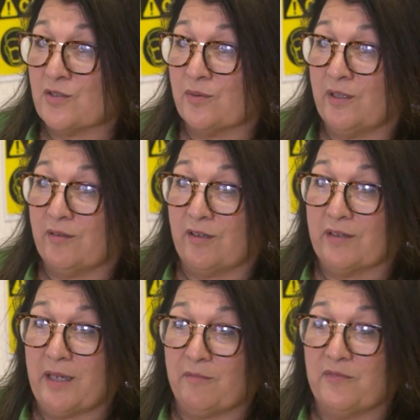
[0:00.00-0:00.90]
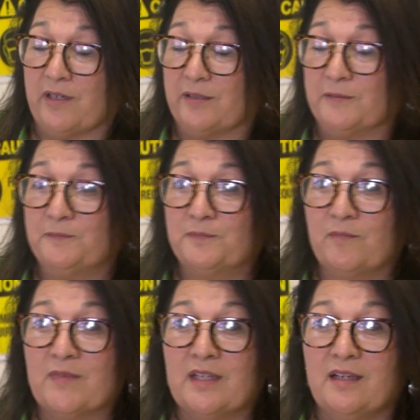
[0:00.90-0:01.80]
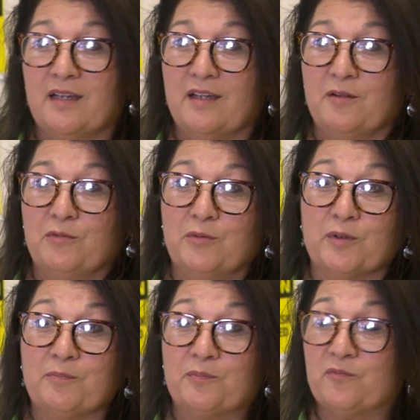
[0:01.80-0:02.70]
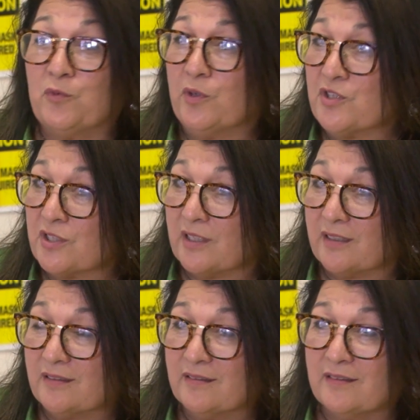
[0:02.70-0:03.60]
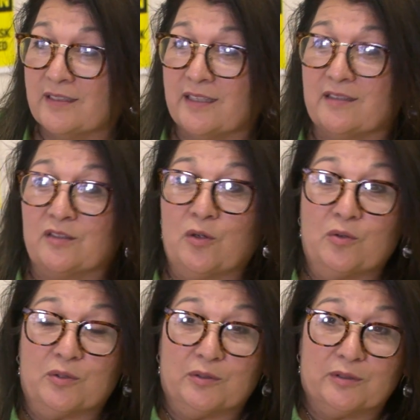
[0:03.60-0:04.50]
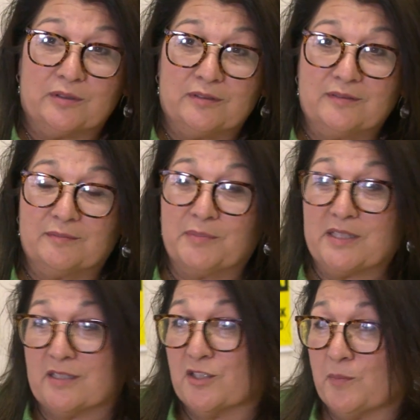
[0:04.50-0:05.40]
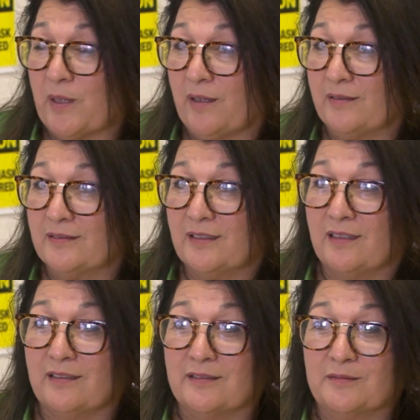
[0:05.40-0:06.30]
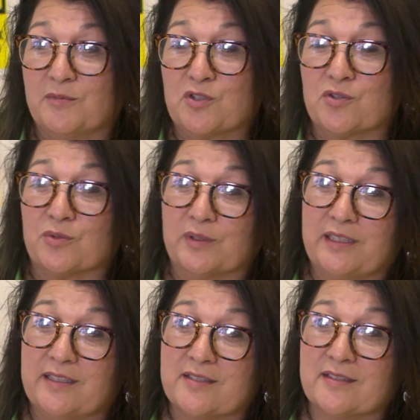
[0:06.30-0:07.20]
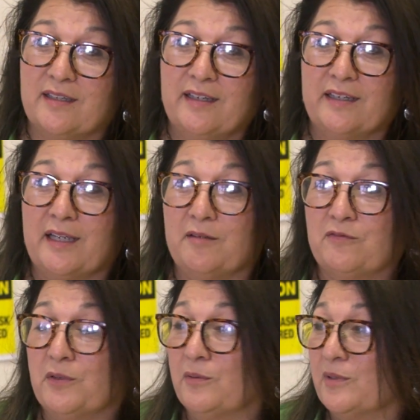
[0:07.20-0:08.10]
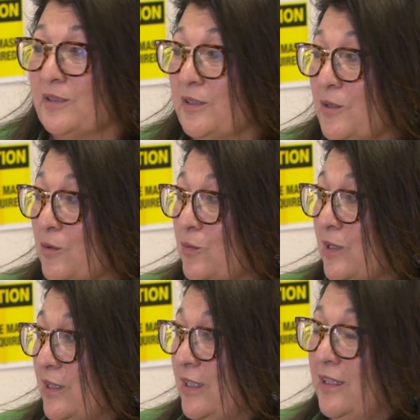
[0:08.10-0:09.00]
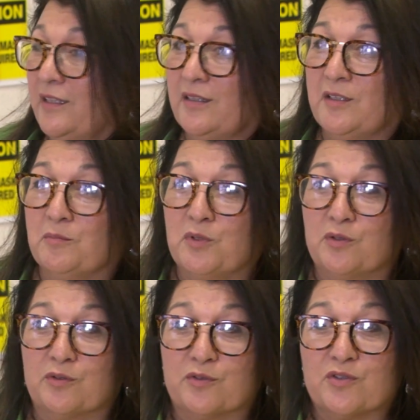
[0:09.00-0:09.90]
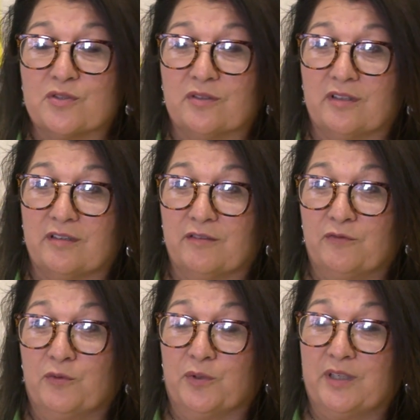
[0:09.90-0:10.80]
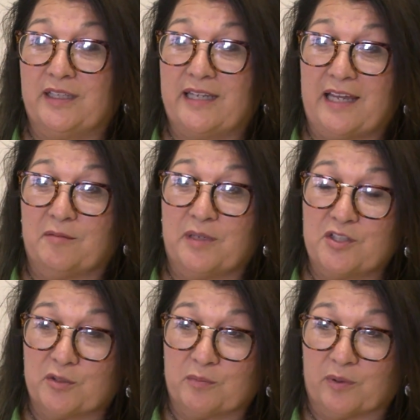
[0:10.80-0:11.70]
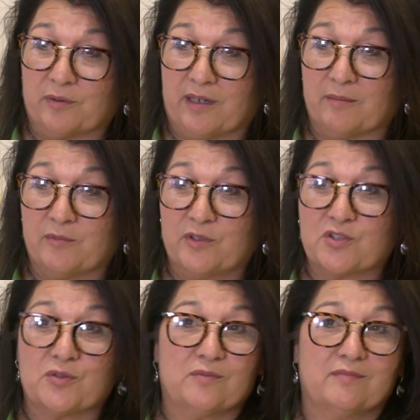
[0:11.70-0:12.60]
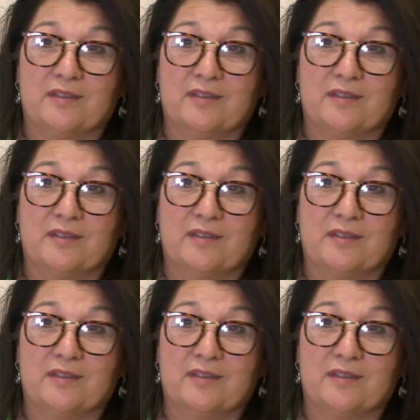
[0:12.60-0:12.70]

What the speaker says: also here at our campfire. We were fortunate that local businessman, Mr. Solis, came forward with the computers for the animation program, which